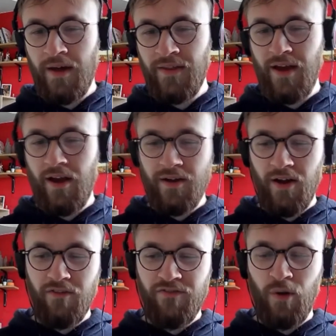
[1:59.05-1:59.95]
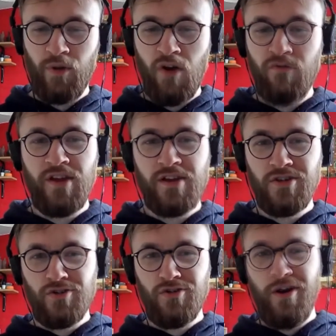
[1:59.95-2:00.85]
And I felt the conversation
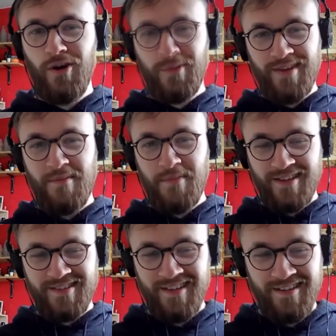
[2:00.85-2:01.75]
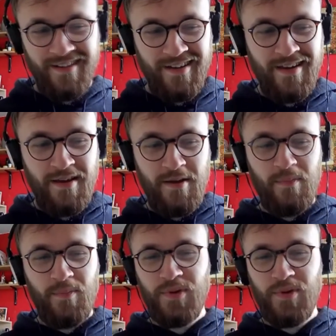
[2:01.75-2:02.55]
drying up 10 minutes in, but